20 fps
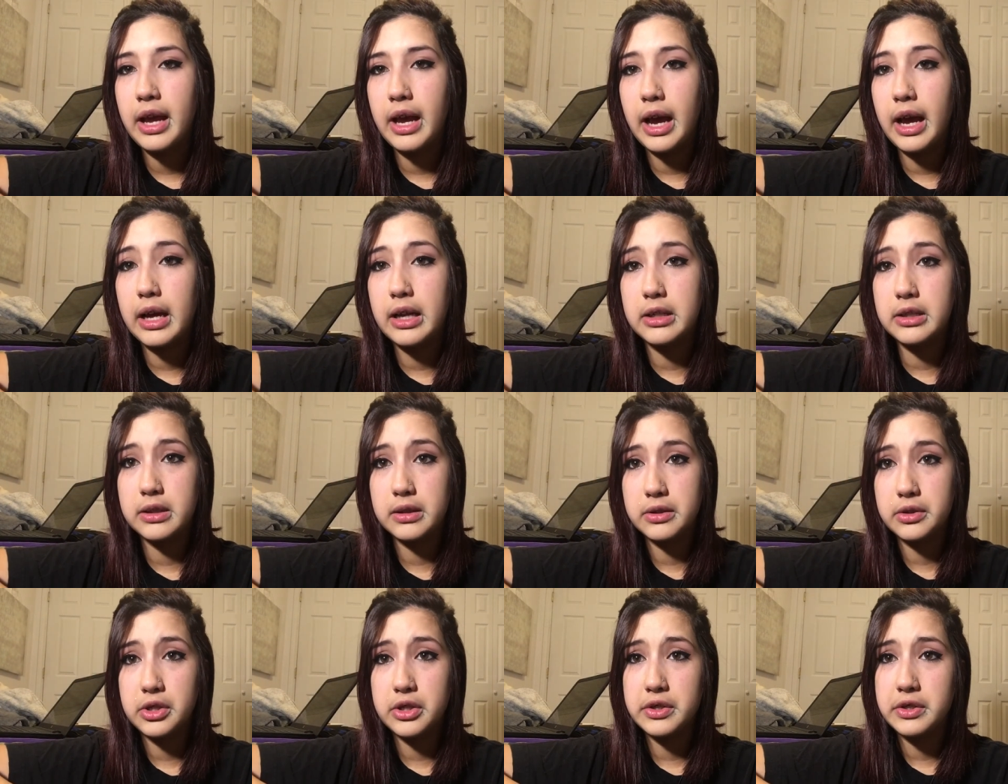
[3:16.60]

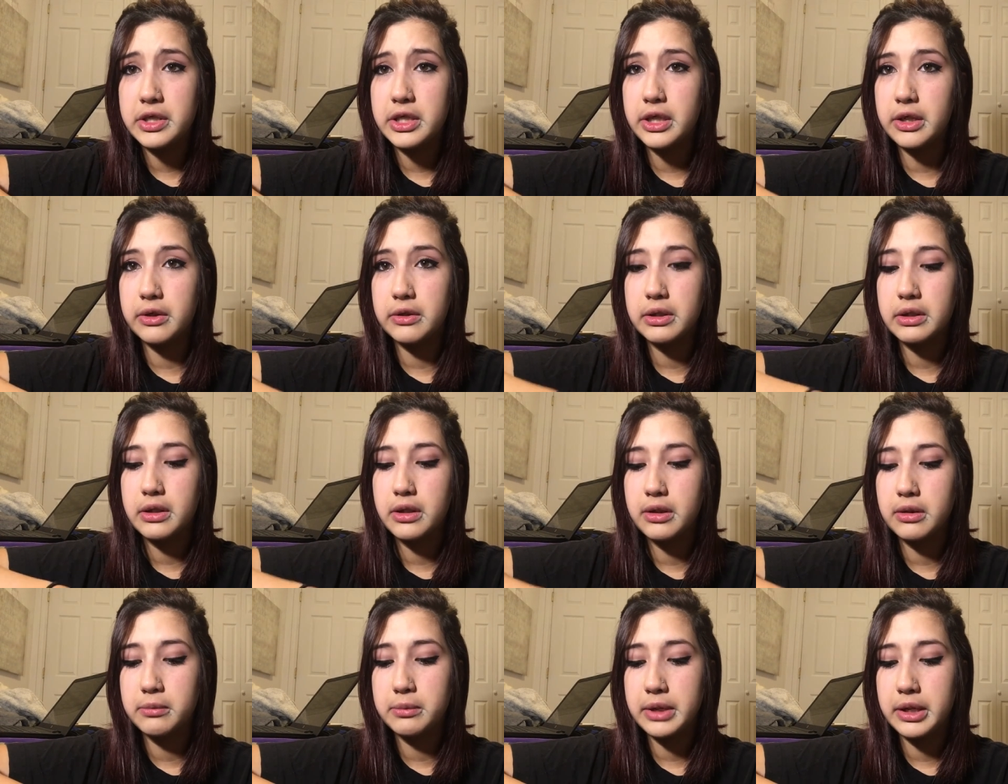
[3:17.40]
and just chilled a
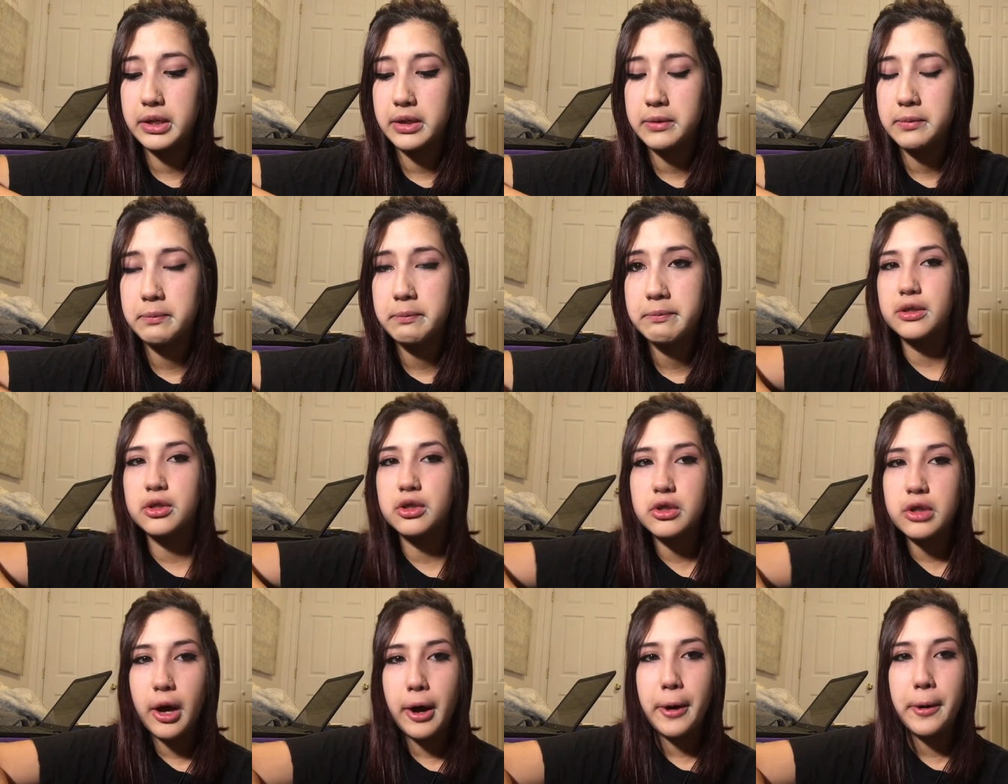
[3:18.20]
little bit.
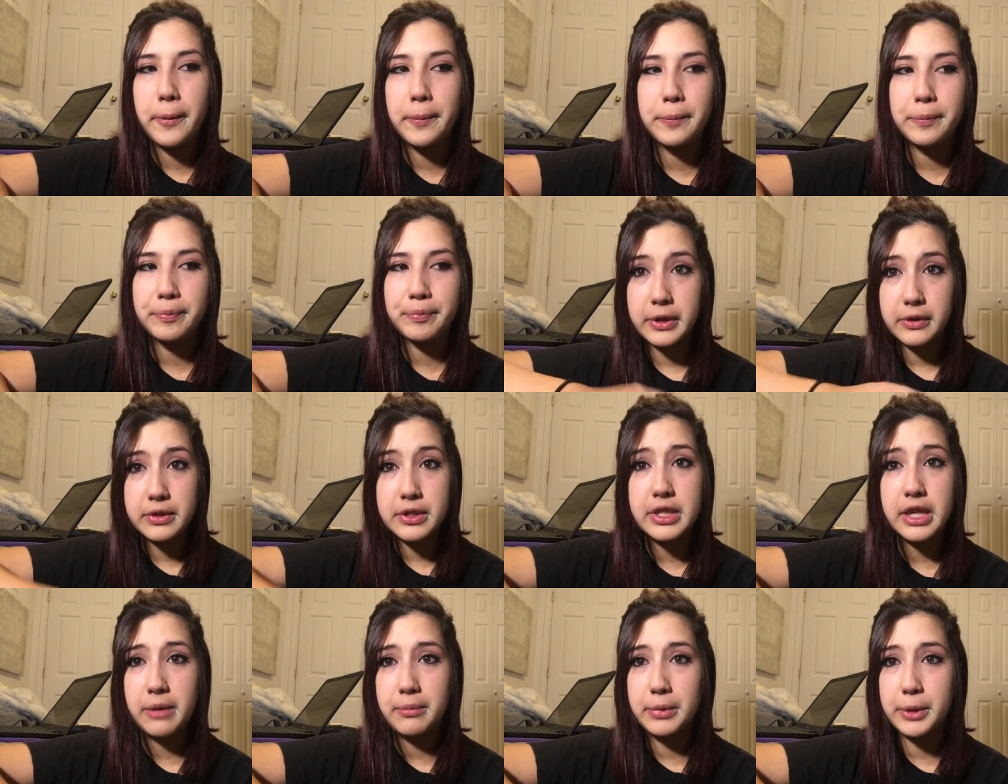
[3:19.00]
So it
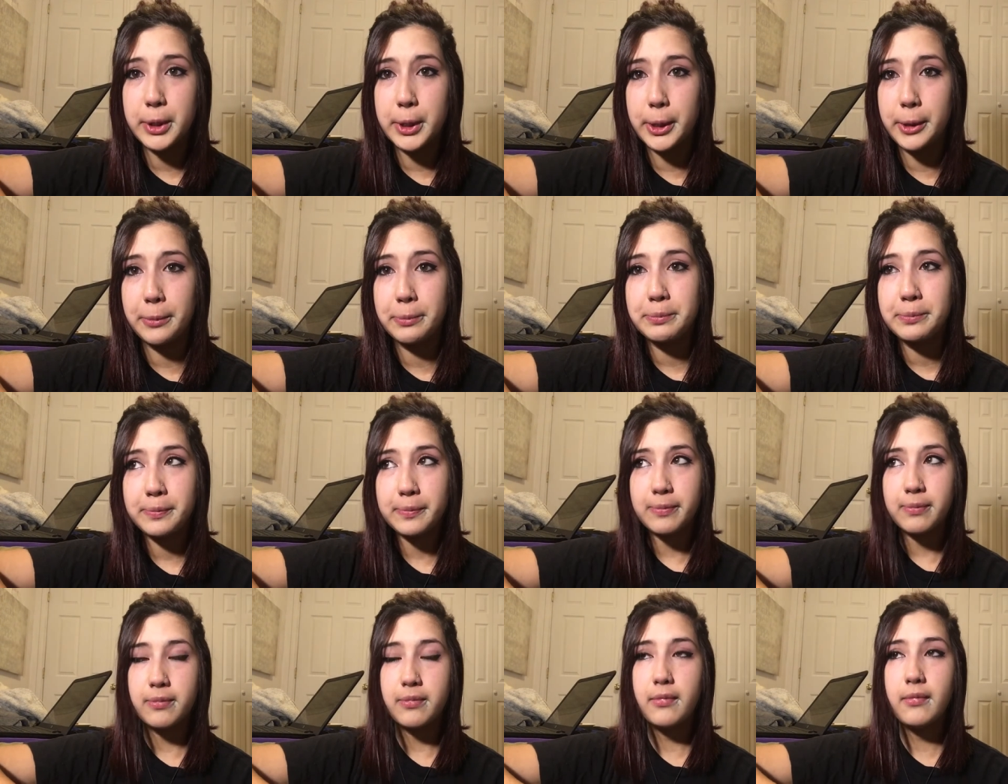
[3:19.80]
was time to go,
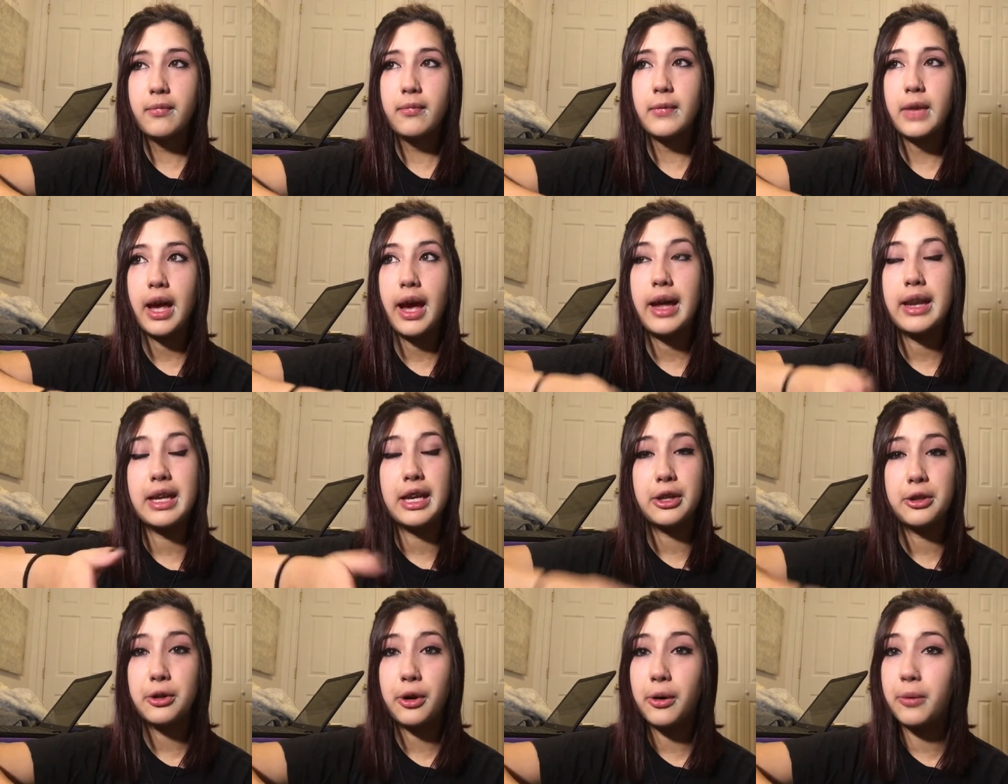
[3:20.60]
and
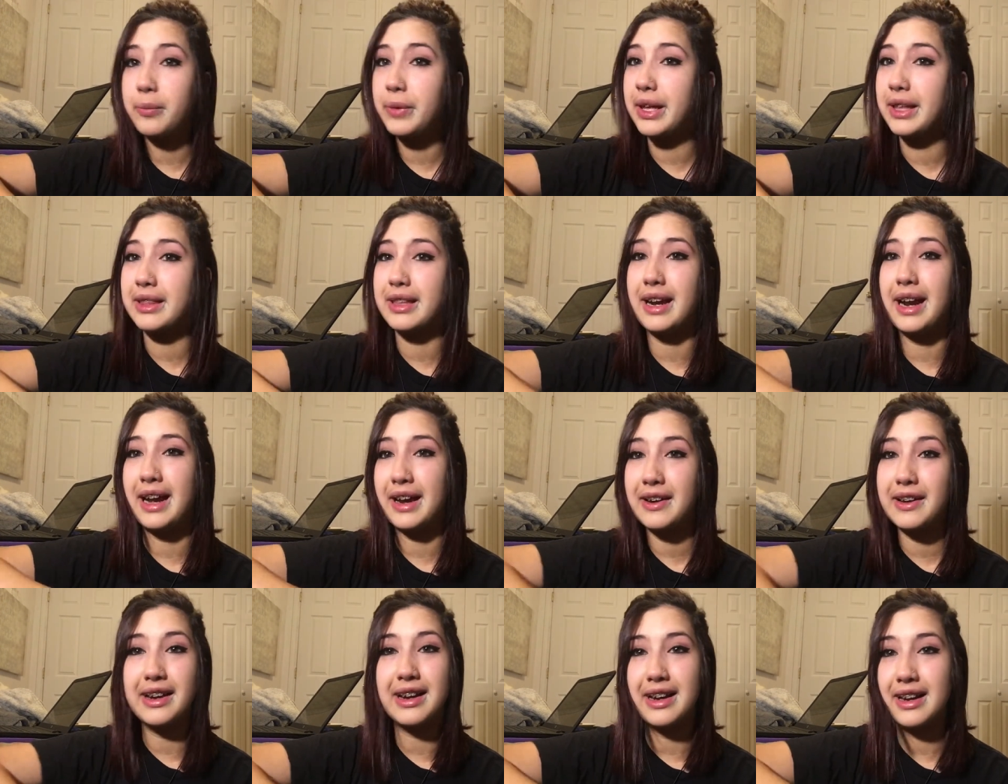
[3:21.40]
he told me that I
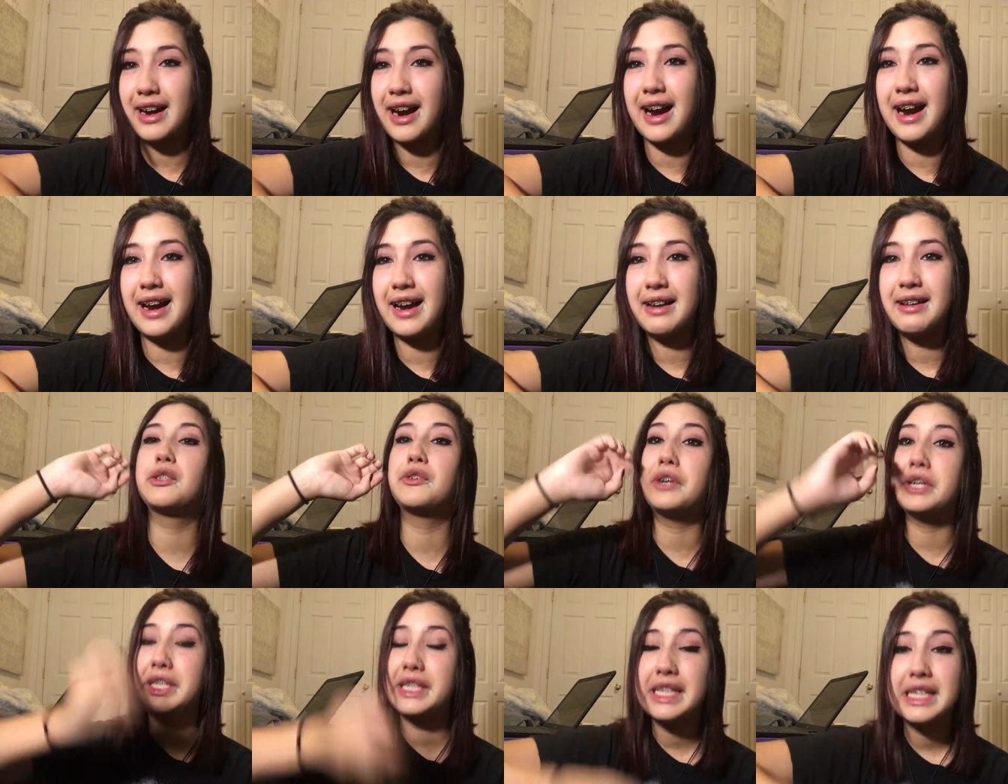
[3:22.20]
couldn't cry,
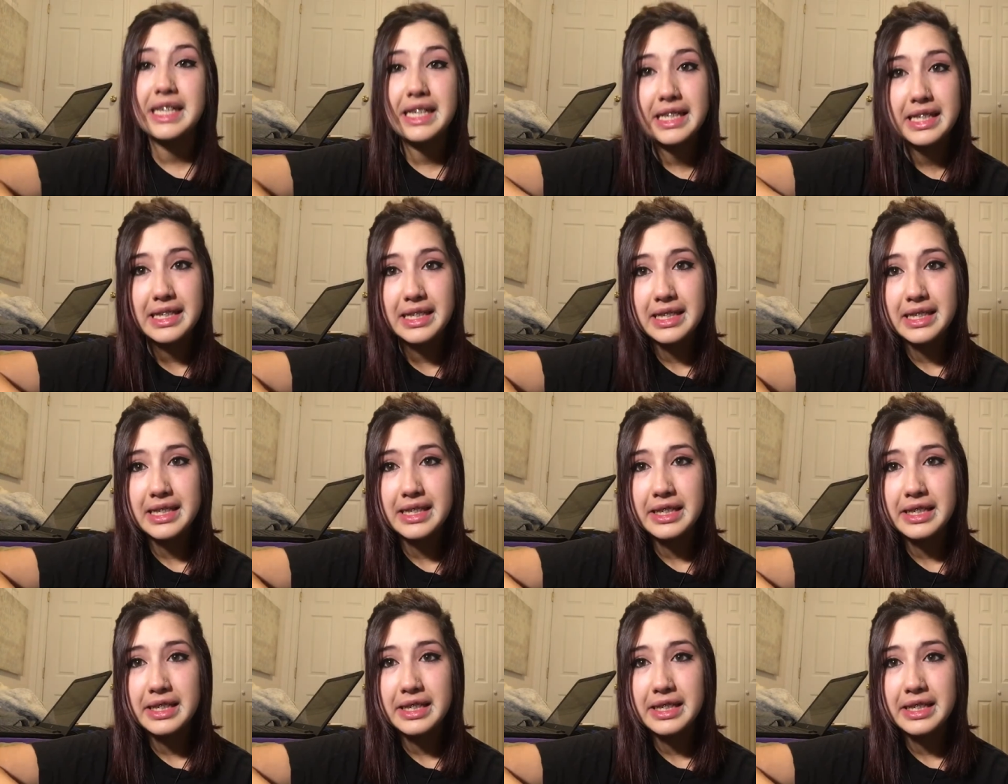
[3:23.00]
so I didn't.